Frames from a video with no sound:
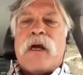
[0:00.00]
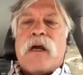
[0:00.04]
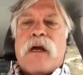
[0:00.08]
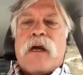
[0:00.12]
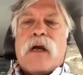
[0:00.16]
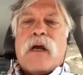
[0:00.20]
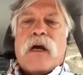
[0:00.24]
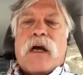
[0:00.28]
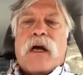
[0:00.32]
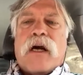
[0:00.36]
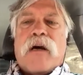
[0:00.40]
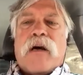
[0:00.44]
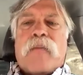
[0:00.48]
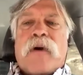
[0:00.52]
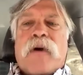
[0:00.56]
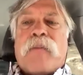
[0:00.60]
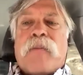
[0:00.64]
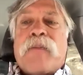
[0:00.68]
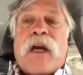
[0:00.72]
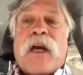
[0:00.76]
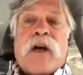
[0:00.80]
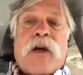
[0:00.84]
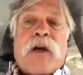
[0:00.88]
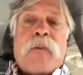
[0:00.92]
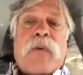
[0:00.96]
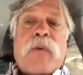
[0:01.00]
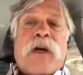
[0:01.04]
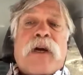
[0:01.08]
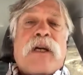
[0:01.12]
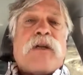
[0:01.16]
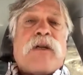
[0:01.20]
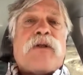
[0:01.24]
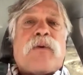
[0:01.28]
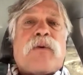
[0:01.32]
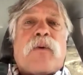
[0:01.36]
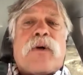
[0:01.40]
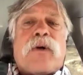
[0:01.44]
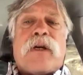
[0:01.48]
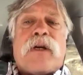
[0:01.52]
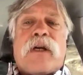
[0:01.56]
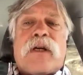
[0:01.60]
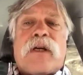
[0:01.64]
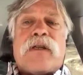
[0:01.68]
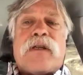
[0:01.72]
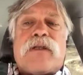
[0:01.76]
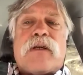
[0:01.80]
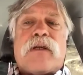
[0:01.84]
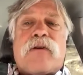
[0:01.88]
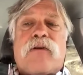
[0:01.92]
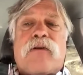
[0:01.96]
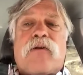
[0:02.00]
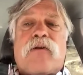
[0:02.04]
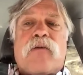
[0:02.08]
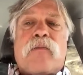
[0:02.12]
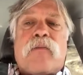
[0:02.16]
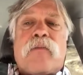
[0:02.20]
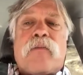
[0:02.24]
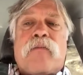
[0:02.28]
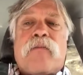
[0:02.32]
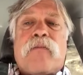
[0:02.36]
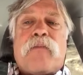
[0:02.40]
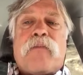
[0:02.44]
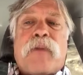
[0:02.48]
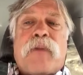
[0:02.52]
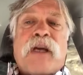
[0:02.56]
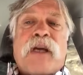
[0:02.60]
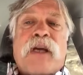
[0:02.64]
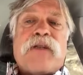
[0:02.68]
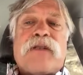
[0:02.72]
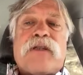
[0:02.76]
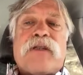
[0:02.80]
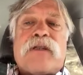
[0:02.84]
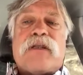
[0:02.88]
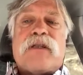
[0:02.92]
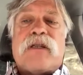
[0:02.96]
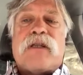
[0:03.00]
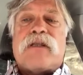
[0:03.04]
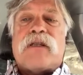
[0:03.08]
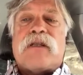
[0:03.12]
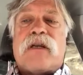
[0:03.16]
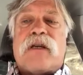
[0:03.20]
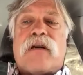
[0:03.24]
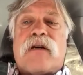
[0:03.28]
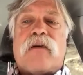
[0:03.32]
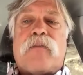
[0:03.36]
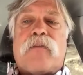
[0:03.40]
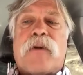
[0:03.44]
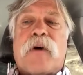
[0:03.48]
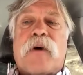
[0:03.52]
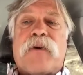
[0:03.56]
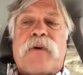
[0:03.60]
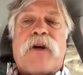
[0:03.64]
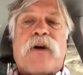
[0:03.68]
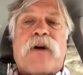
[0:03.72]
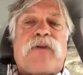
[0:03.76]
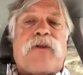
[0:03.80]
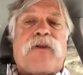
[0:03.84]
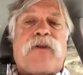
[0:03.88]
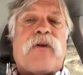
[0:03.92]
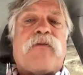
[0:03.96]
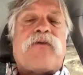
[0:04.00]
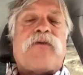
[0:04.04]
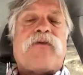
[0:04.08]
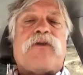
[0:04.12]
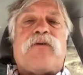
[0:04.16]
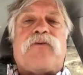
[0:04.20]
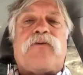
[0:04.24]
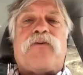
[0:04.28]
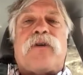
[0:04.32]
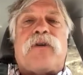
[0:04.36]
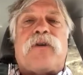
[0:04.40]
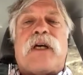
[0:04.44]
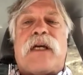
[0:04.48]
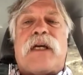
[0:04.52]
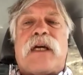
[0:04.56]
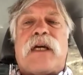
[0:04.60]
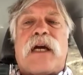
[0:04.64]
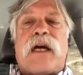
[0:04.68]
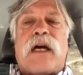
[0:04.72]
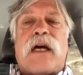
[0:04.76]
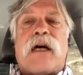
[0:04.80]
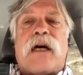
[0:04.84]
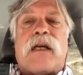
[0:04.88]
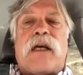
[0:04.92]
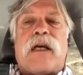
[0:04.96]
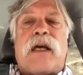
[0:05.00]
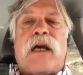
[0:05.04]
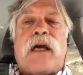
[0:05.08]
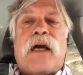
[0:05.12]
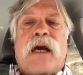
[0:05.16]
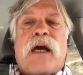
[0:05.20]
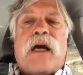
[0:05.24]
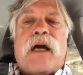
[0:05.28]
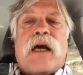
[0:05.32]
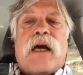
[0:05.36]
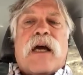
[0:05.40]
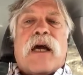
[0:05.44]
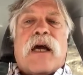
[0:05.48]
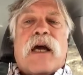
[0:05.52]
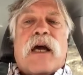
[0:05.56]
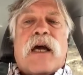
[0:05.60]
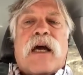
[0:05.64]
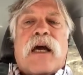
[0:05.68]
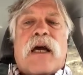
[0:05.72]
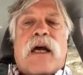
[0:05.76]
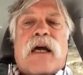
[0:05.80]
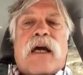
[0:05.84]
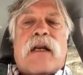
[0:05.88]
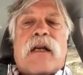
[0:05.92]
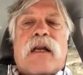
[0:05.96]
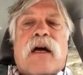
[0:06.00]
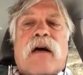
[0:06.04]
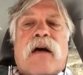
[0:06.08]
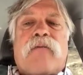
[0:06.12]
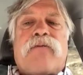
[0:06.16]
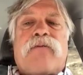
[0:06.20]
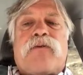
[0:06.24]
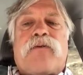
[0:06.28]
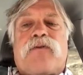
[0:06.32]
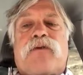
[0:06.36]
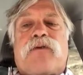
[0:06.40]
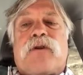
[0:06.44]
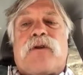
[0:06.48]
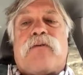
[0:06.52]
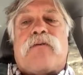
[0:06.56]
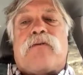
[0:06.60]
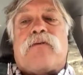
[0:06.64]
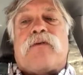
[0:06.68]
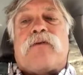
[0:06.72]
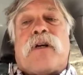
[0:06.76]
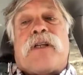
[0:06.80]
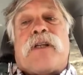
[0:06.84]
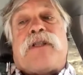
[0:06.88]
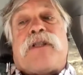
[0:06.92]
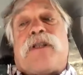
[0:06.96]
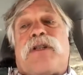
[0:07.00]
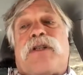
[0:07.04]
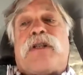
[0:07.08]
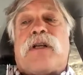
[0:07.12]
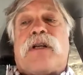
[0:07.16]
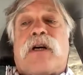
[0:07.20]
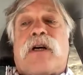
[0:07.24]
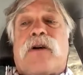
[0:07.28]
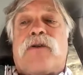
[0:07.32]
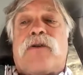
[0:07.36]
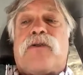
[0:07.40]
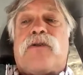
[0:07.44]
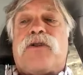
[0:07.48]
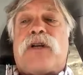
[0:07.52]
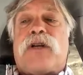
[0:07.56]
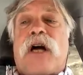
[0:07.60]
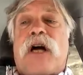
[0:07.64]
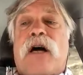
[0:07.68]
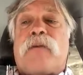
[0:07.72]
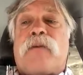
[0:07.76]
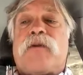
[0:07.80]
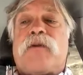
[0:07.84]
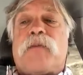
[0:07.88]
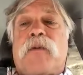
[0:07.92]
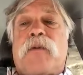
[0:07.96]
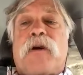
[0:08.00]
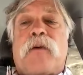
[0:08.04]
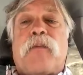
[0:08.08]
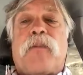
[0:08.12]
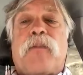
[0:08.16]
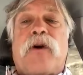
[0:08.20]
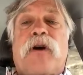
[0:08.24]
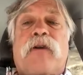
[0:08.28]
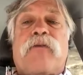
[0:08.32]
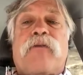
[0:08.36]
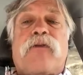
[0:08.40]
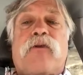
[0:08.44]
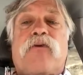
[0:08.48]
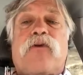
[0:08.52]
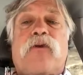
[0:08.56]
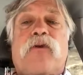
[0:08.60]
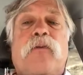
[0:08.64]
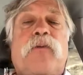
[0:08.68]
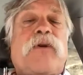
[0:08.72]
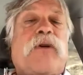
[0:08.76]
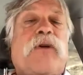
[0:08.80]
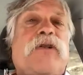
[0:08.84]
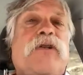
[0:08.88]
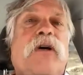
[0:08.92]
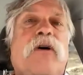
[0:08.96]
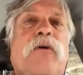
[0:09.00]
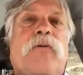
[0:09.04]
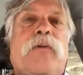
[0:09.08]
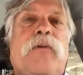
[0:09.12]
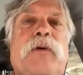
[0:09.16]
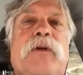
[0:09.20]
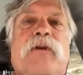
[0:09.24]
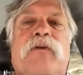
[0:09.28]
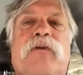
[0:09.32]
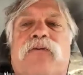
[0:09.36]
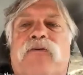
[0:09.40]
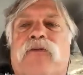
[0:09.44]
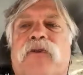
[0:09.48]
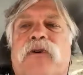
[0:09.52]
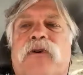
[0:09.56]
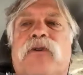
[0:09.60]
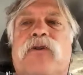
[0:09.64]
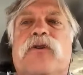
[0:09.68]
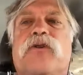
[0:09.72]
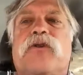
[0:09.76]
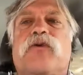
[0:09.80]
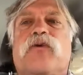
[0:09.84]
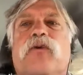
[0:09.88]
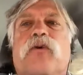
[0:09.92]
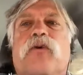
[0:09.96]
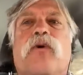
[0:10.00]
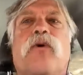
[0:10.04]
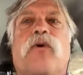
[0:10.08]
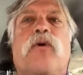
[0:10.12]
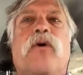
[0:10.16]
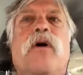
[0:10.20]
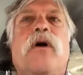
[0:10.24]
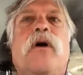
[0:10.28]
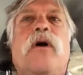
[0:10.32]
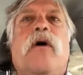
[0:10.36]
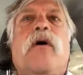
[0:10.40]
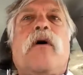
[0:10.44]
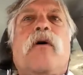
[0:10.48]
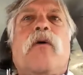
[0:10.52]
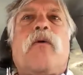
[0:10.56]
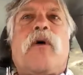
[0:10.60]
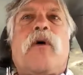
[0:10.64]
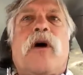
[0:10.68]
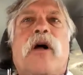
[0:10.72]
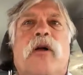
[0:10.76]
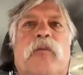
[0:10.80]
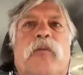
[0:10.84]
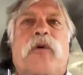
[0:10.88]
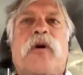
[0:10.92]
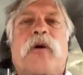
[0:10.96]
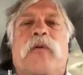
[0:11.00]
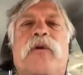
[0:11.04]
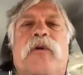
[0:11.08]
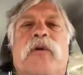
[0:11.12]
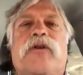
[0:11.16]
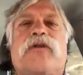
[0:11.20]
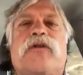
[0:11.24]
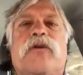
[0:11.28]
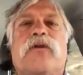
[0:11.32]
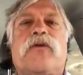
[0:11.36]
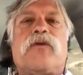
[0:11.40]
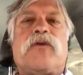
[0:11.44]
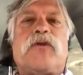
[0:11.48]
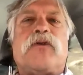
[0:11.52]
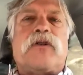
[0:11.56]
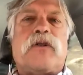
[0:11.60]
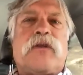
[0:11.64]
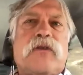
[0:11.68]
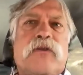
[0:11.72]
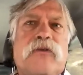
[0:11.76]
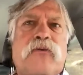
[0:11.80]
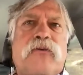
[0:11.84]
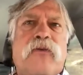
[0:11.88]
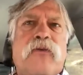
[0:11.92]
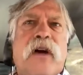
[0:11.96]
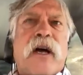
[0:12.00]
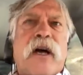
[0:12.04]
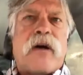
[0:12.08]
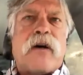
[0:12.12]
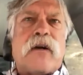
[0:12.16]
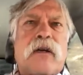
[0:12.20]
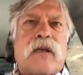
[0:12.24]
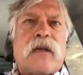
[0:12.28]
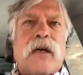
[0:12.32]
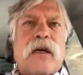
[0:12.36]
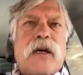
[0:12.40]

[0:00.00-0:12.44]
I'm Gary Pace, working as interim basis as a public health officer for Lake County, and I've transitioned to other jobs, but I'm part of a group that's helping to fill this role while a permanent solution is found.